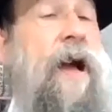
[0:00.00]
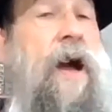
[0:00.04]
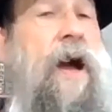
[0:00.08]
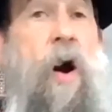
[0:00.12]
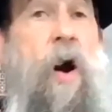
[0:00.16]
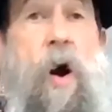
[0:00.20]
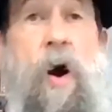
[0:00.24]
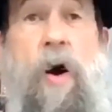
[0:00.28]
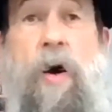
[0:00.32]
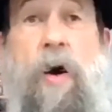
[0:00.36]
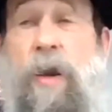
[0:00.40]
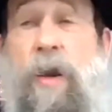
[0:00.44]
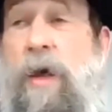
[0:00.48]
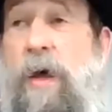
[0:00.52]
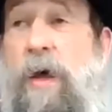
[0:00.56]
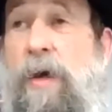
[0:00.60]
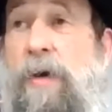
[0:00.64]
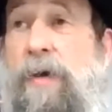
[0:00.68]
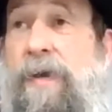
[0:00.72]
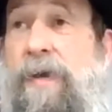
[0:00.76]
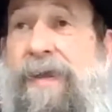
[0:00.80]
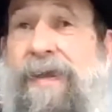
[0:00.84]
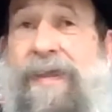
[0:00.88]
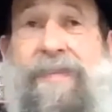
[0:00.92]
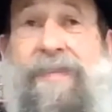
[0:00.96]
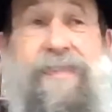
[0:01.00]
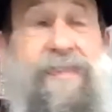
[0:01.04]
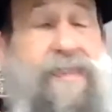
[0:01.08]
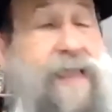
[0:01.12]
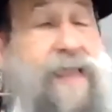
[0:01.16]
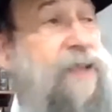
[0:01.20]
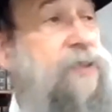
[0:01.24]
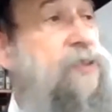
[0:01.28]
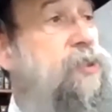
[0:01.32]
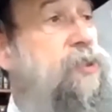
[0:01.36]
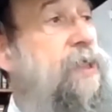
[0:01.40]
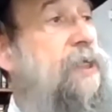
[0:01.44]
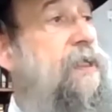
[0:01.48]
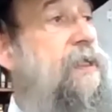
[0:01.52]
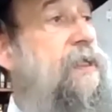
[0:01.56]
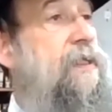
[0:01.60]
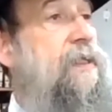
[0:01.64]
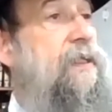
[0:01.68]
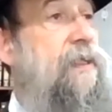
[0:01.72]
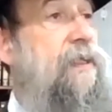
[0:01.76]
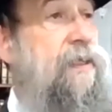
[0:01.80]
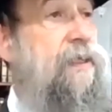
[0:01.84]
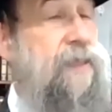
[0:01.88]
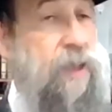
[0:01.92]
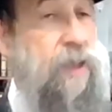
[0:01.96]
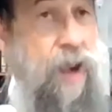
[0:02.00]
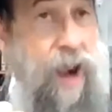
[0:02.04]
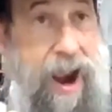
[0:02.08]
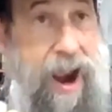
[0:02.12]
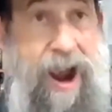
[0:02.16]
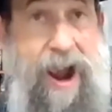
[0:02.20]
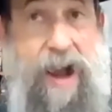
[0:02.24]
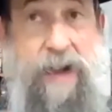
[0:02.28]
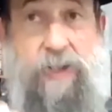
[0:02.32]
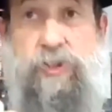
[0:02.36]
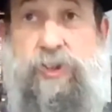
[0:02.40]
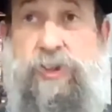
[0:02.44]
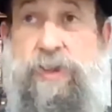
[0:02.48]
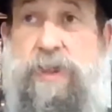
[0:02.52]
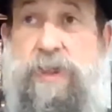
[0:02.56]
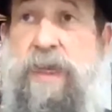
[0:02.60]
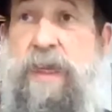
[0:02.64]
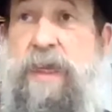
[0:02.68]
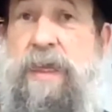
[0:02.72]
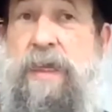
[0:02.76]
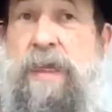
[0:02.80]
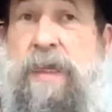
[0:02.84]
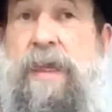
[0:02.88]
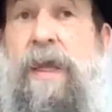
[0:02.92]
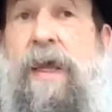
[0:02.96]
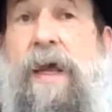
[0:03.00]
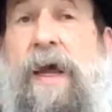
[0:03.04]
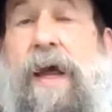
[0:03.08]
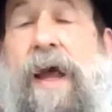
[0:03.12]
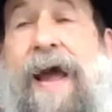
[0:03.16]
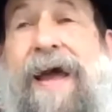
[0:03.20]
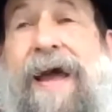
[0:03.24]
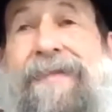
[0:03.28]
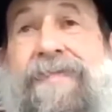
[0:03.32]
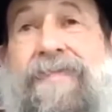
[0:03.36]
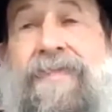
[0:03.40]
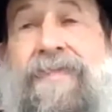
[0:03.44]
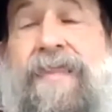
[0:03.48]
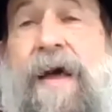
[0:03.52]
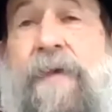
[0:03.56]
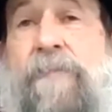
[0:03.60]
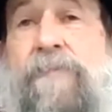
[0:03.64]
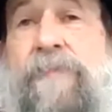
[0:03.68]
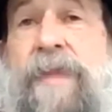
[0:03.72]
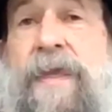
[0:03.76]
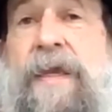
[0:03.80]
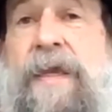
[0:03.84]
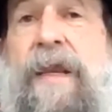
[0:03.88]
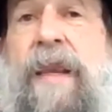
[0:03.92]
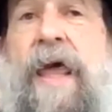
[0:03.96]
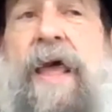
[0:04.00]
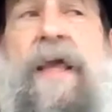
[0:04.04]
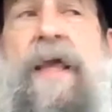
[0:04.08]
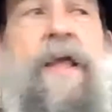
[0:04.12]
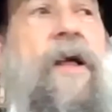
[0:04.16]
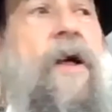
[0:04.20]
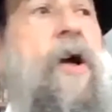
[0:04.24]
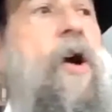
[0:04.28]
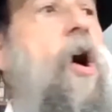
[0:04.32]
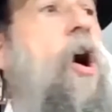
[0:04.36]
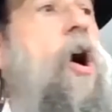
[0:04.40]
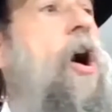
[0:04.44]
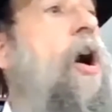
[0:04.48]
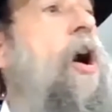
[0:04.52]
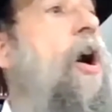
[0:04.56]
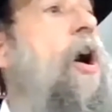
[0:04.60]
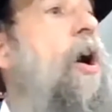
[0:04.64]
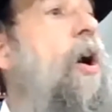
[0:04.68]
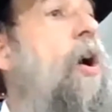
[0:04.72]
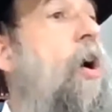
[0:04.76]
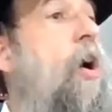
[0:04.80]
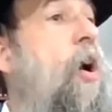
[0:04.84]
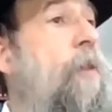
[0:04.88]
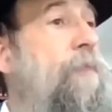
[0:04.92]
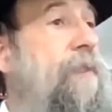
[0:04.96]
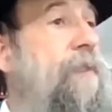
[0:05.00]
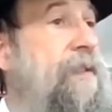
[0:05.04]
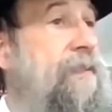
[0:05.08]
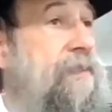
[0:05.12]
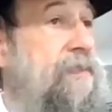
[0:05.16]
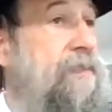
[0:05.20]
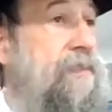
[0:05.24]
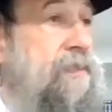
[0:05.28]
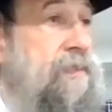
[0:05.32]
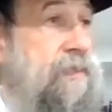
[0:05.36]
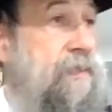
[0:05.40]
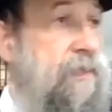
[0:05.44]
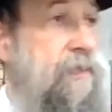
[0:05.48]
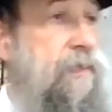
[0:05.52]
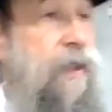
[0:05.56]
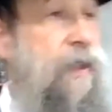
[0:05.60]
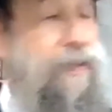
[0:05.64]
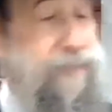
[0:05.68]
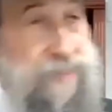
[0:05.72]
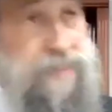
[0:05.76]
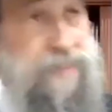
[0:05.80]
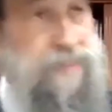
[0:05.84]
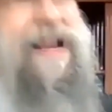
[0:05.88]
Orla is such a harsh thing. It's something like chometz. It's